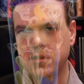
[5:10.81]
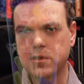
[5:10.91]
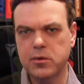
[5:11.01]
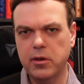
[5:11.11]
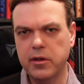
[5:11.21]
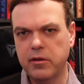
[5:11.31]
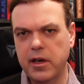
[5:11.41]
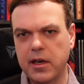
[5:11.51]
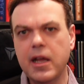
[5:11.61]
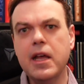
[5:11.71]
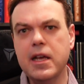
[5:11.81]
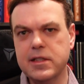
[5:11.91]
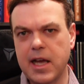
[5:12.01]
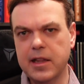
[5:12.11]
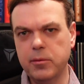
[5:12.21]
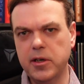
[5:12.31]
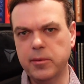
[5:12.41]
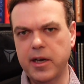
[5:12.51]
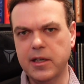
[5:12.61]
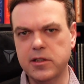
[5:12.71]
into Soylent Green? Is that the world
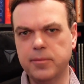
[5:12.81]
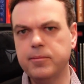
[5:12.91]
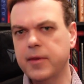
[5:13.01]
we're heading to?